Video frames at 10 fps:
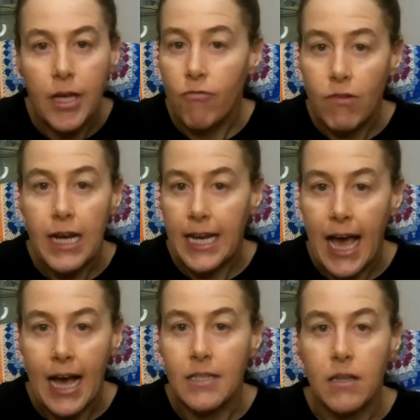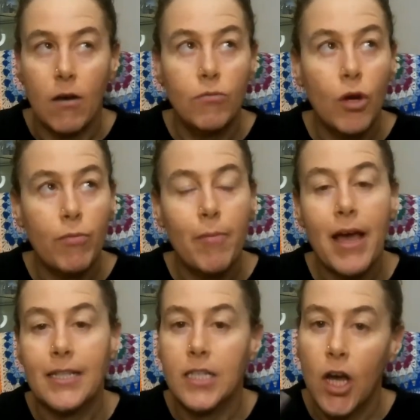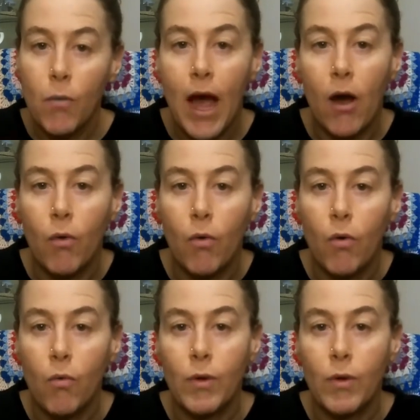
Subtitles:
It really has. I'm not prepared to go out